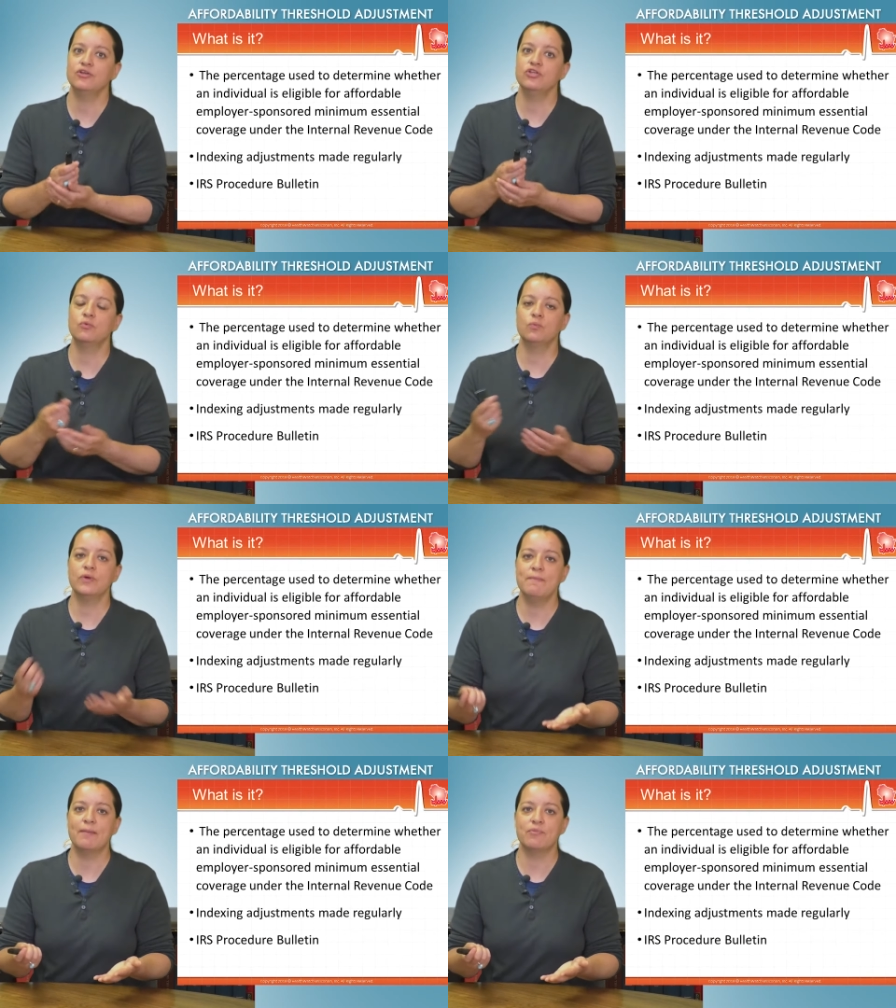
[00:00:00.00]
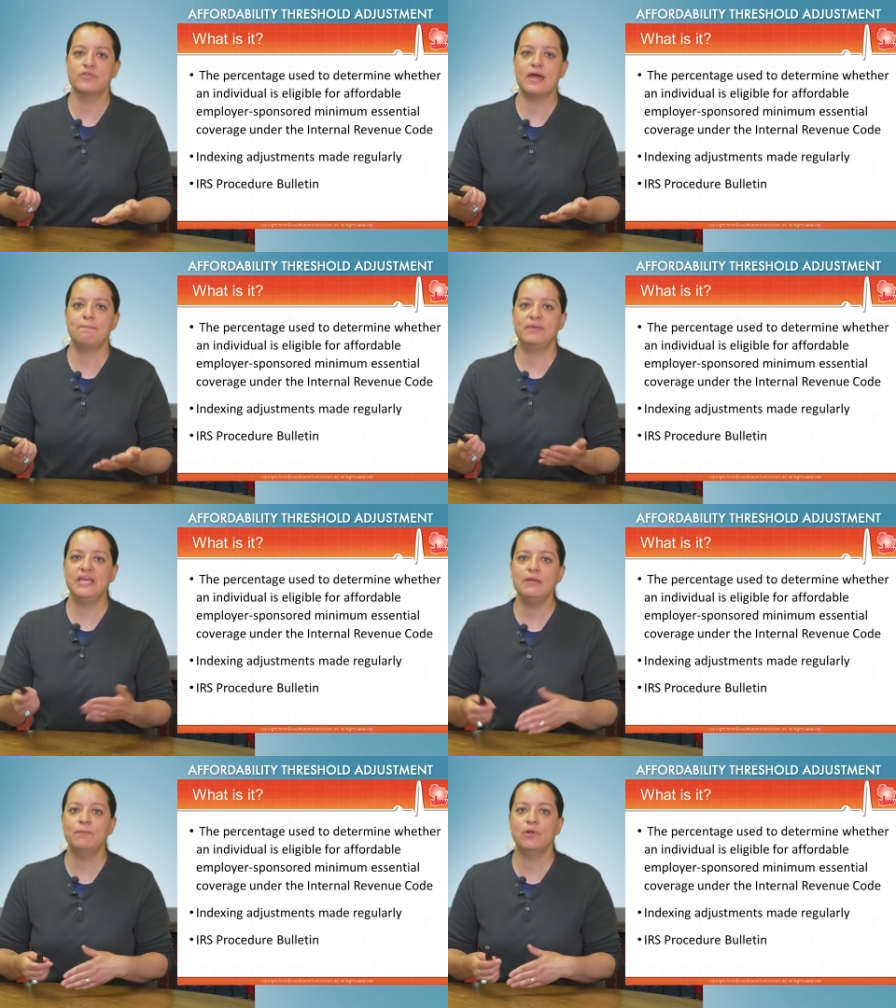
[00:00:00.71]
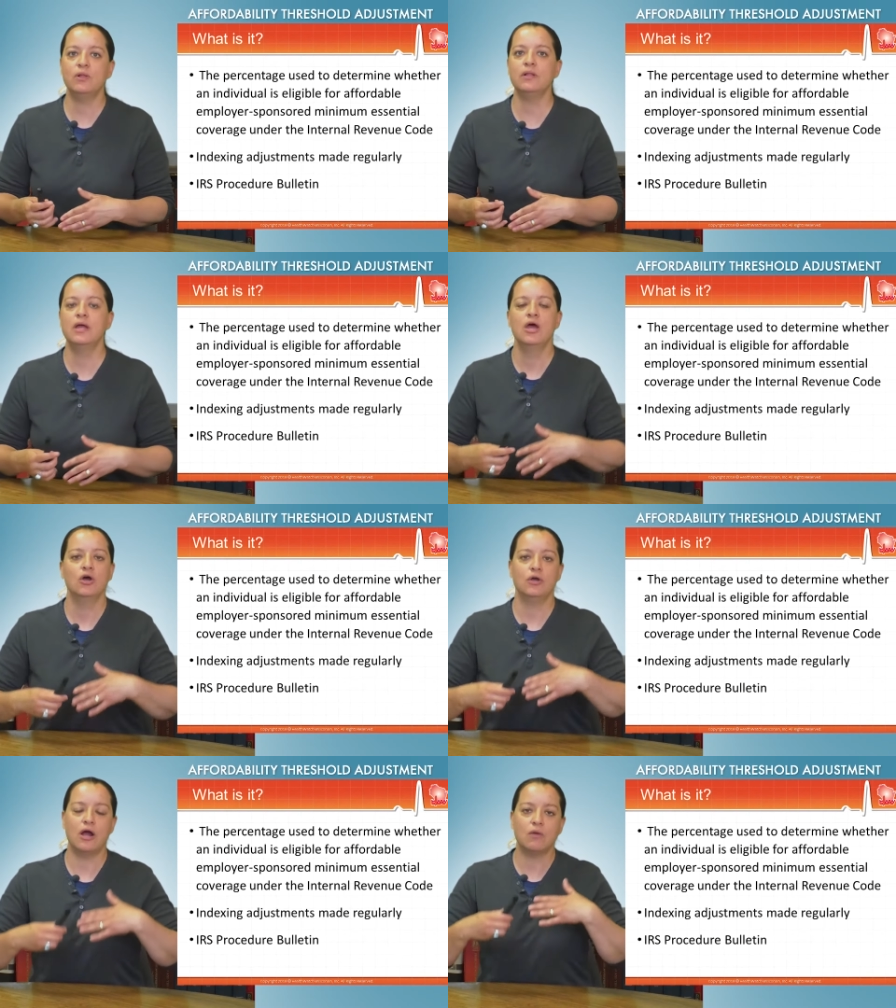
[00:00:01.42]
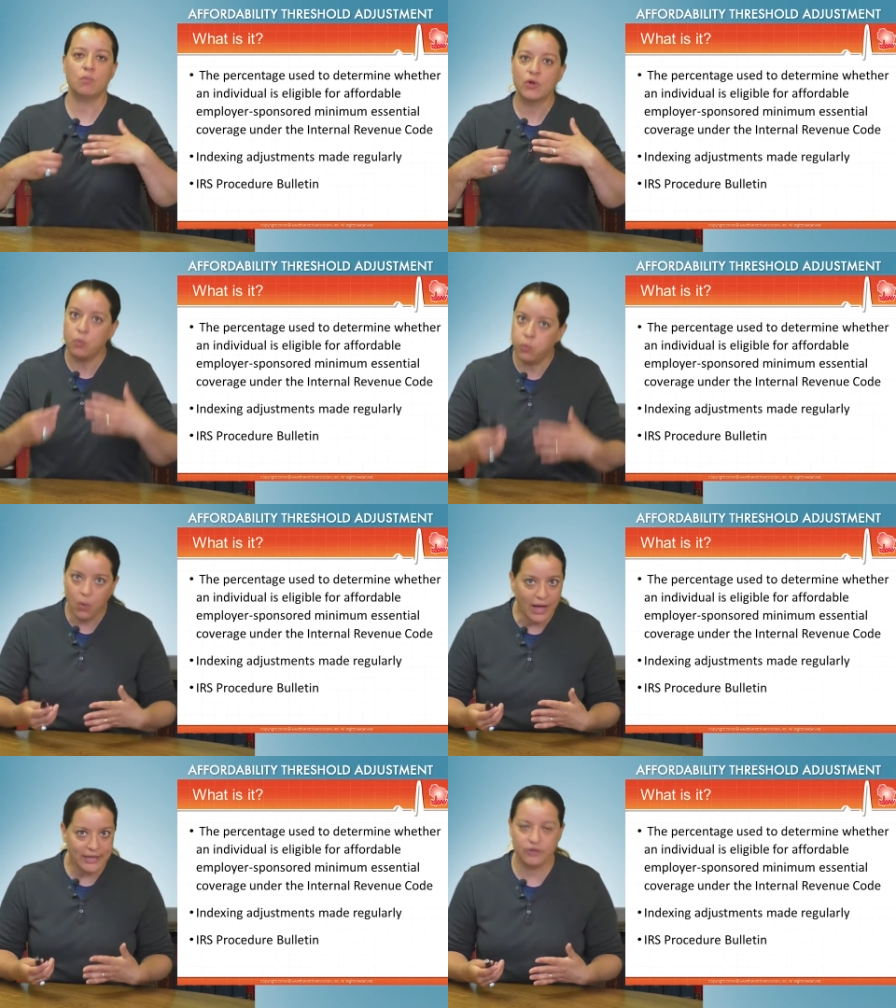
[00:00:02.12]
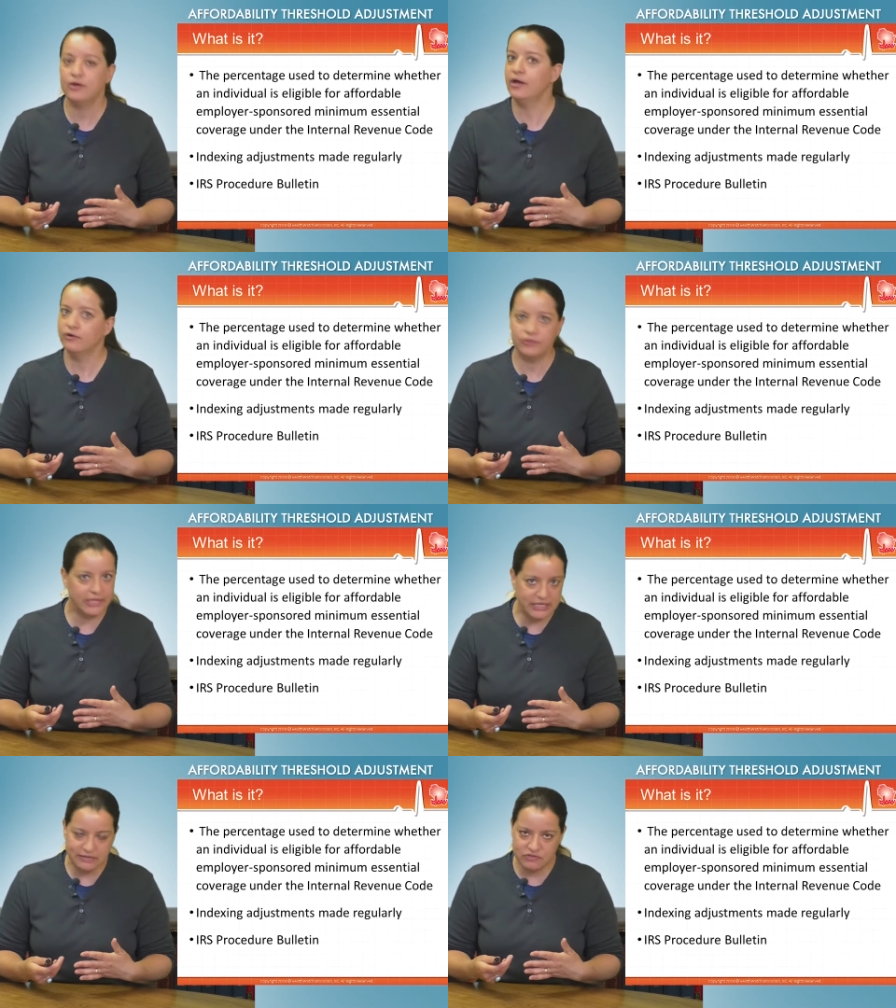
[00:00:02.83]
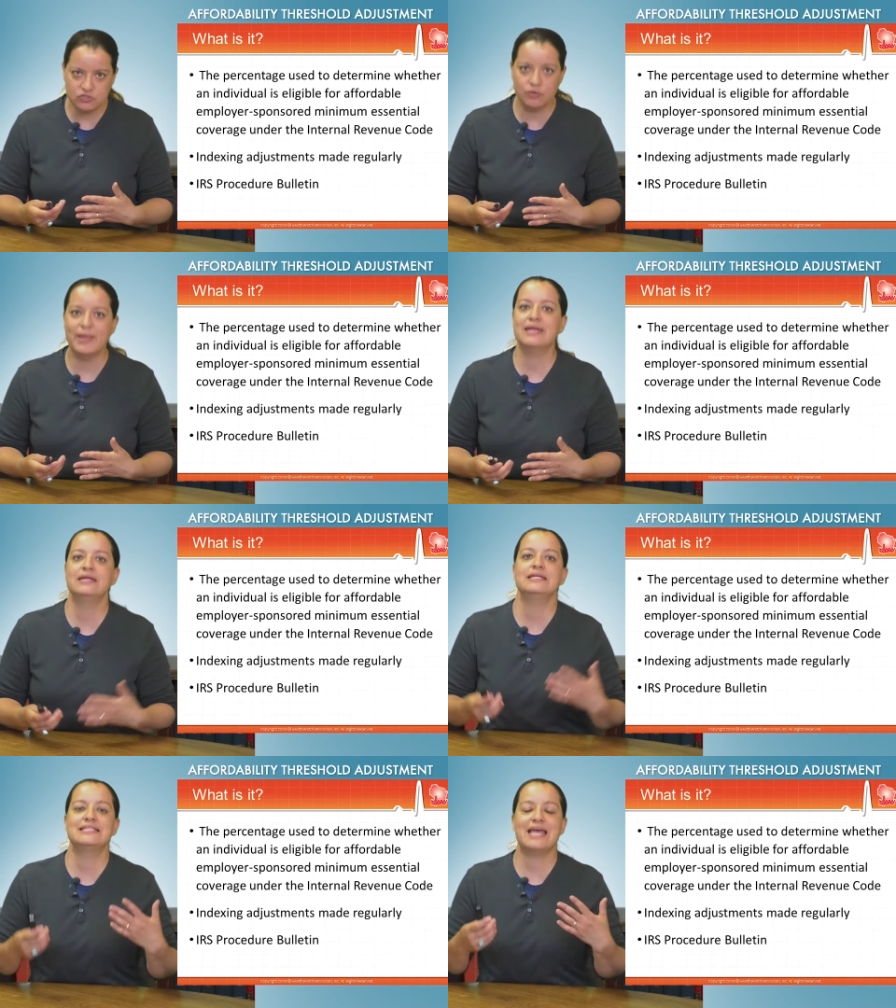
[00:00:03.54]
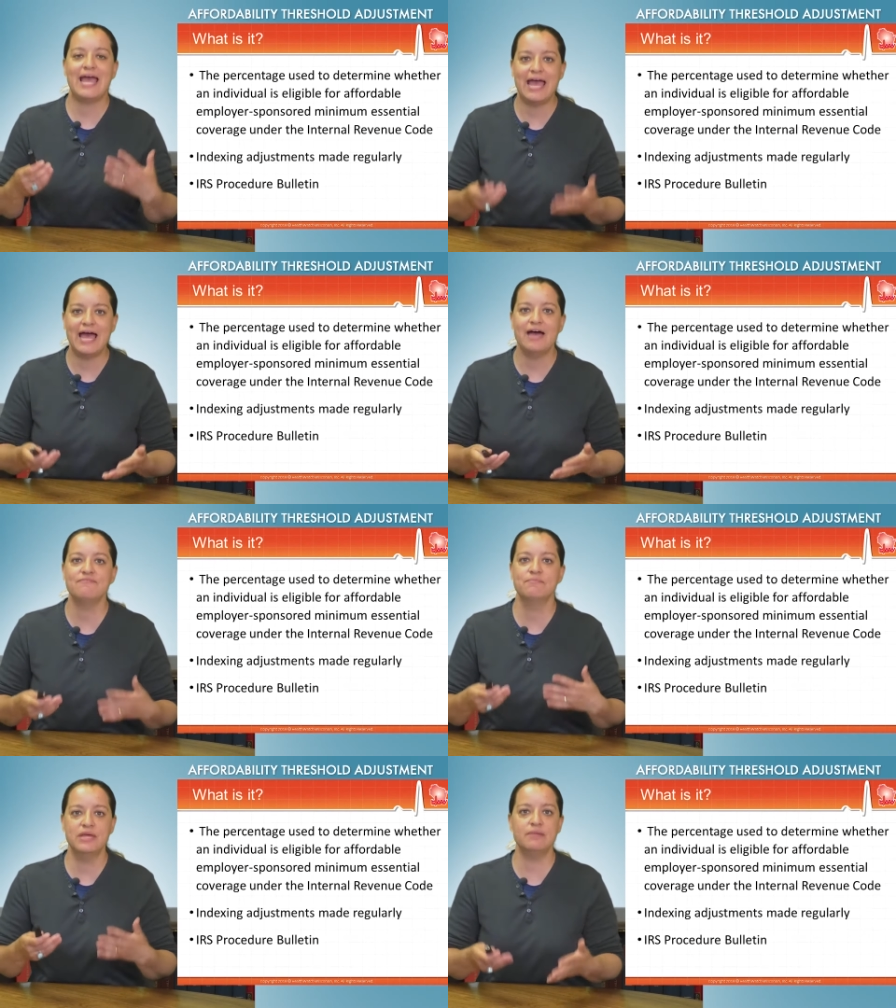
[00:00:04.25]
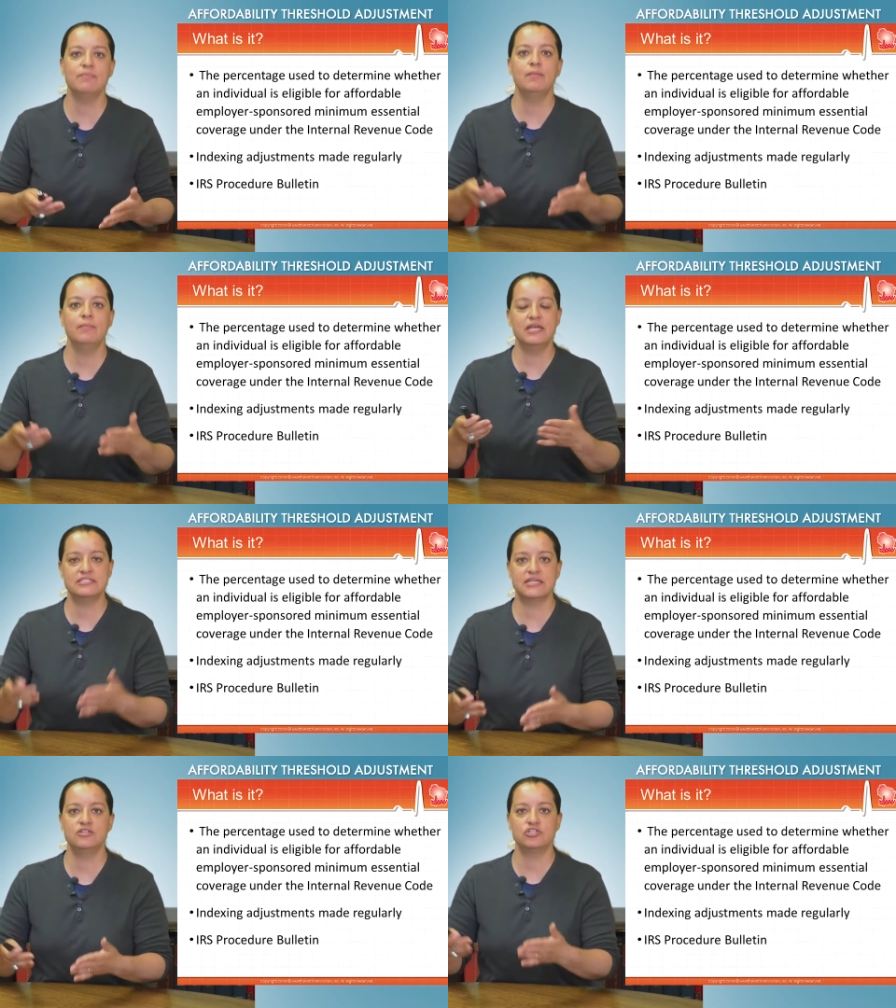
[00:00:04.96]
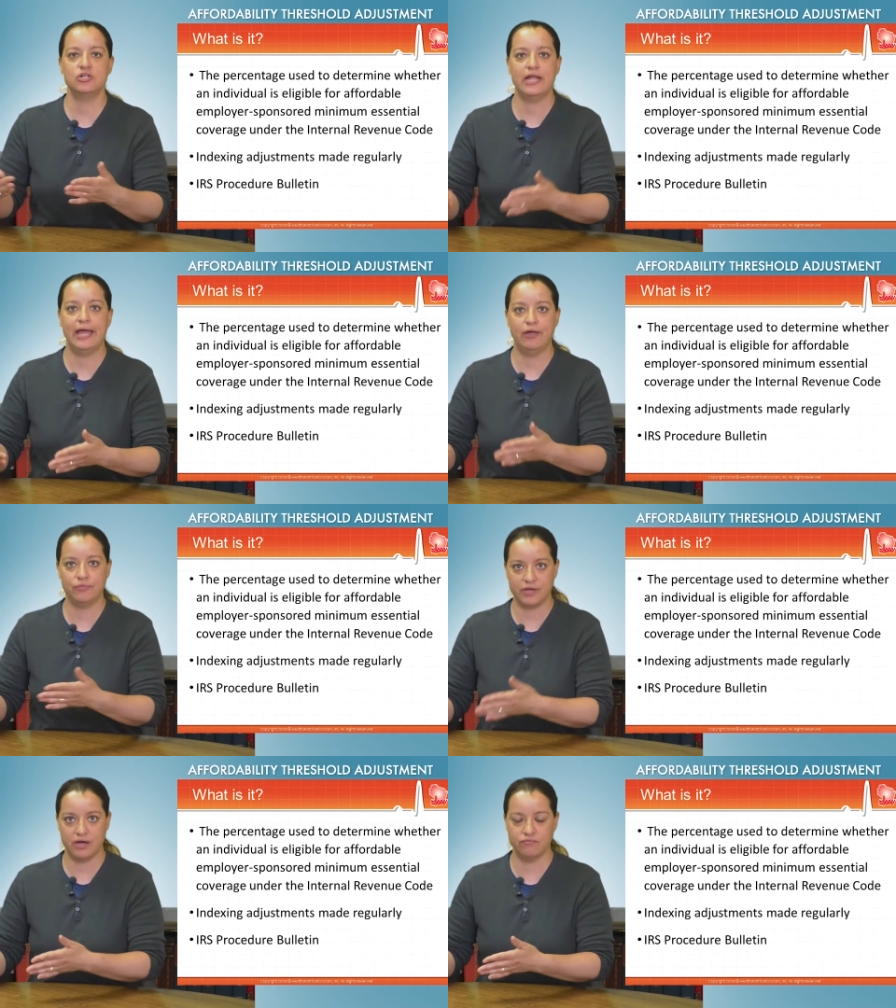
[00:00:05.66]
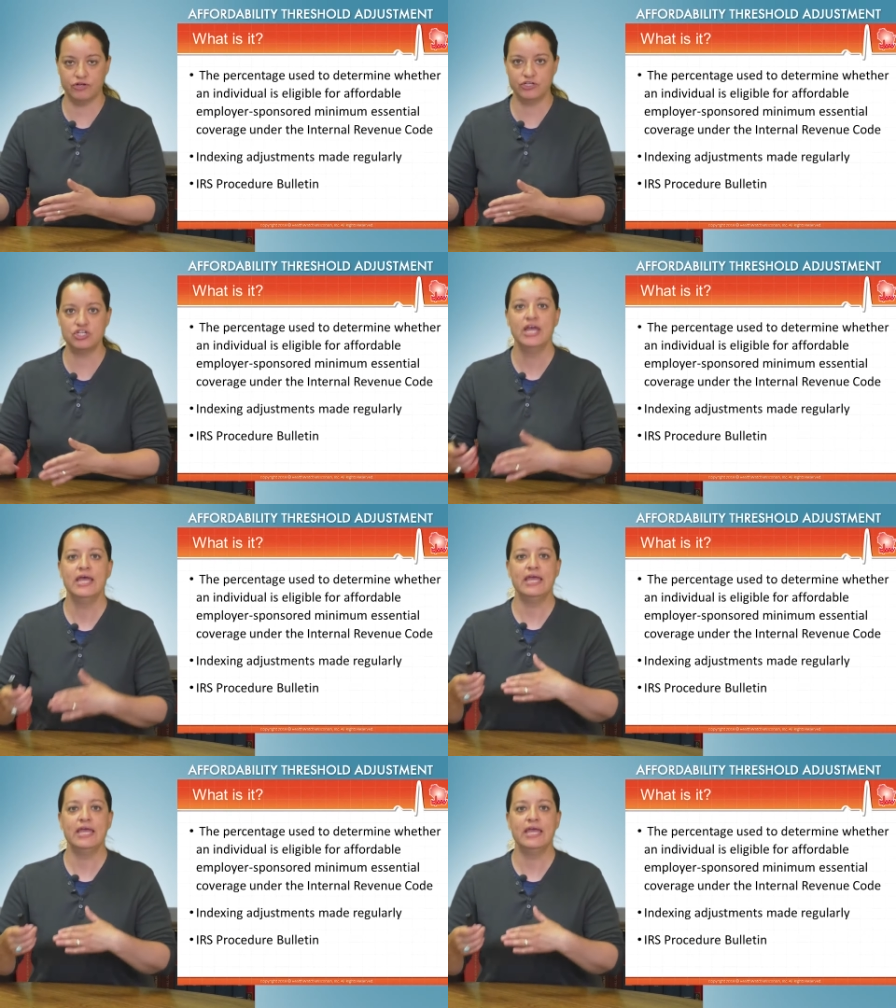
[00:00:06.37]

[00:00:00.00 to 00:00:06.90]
you'll remember that people are required under the individual mandate to have minimum essential health coverage.